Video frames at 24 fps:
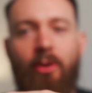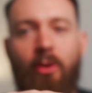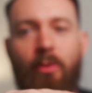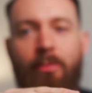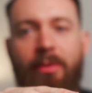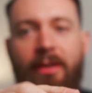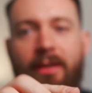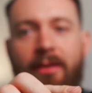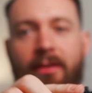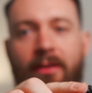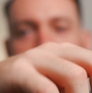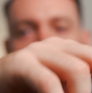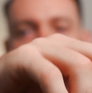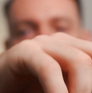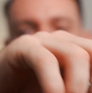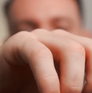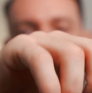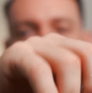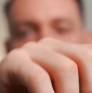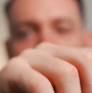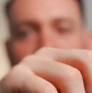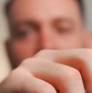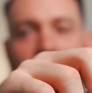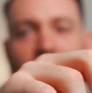open.
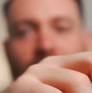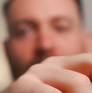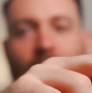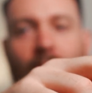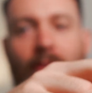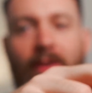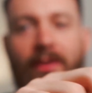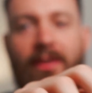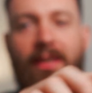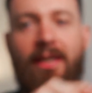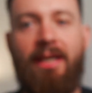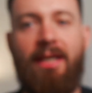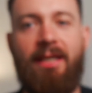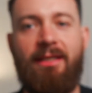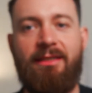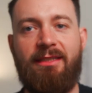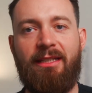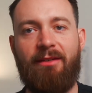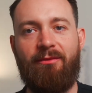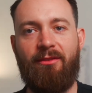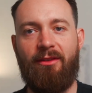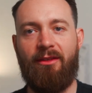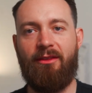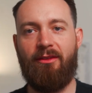Whereas before on the
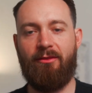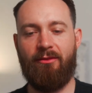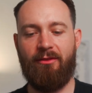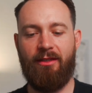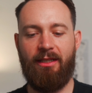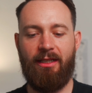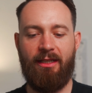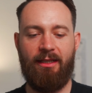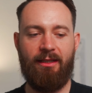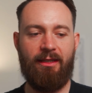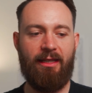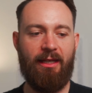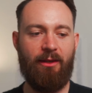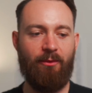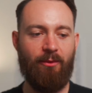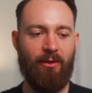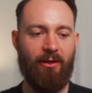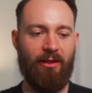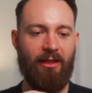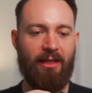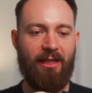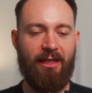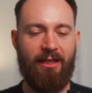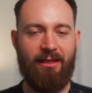A7 III, they
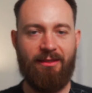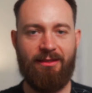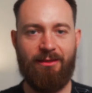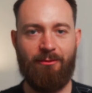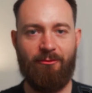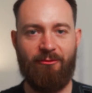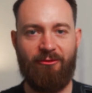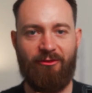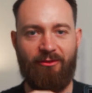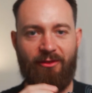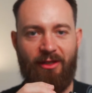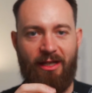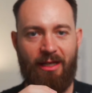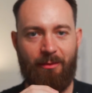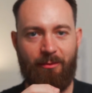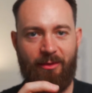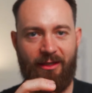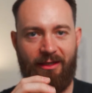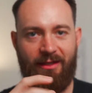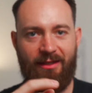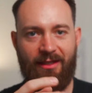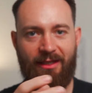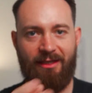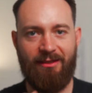were like some
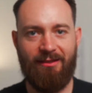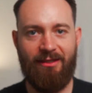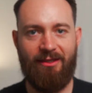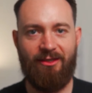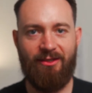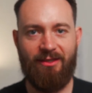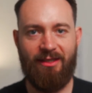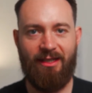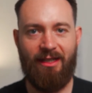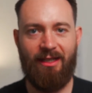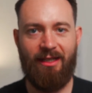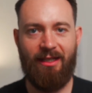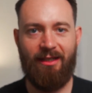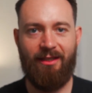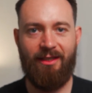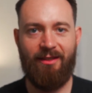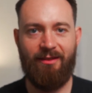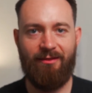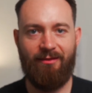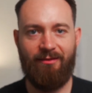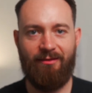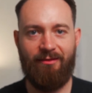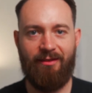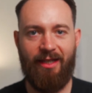floppy things that just kind of
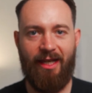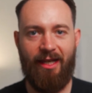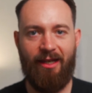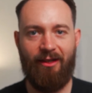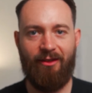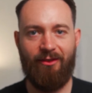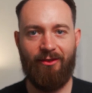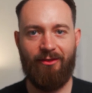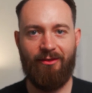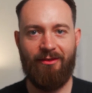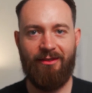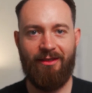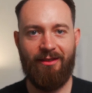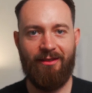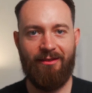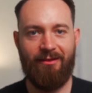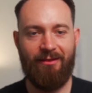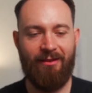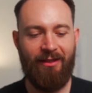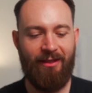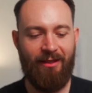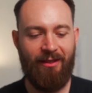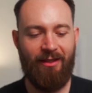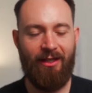dangled
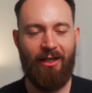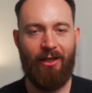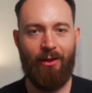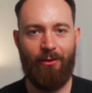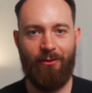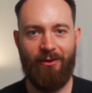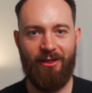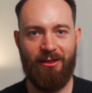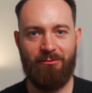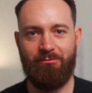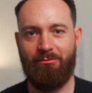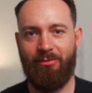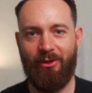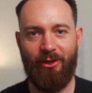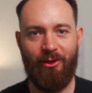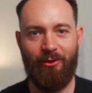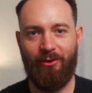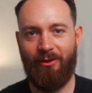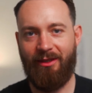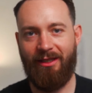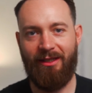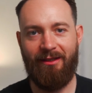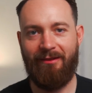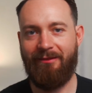and always
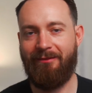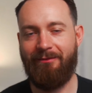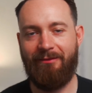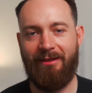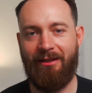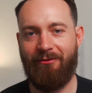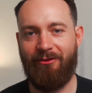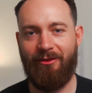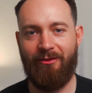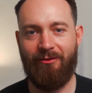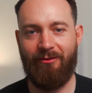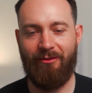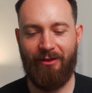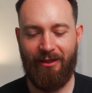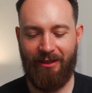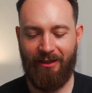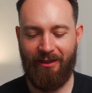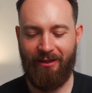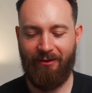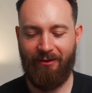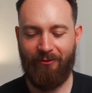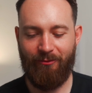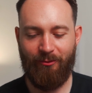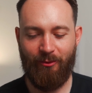broke and never
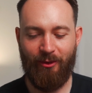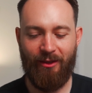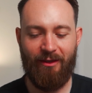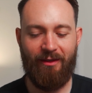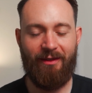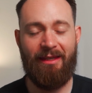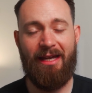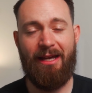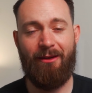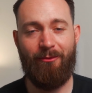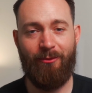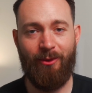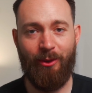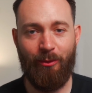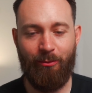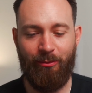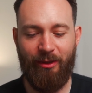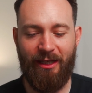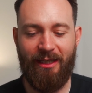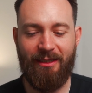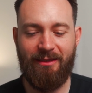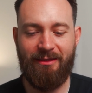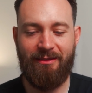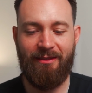really weren't that
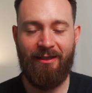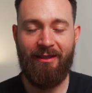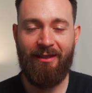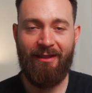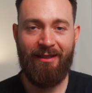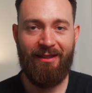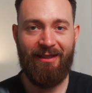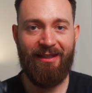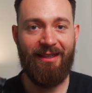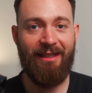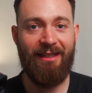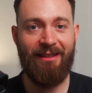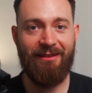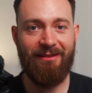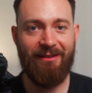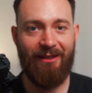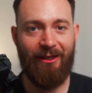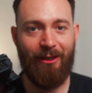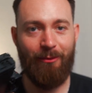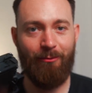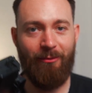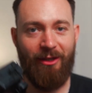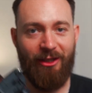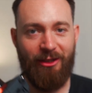robust. These
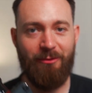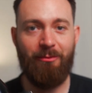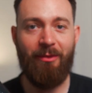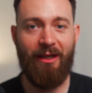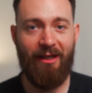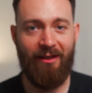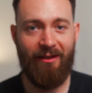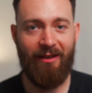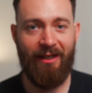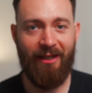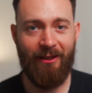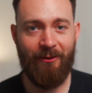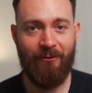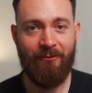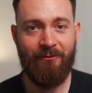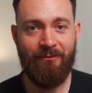are much better now.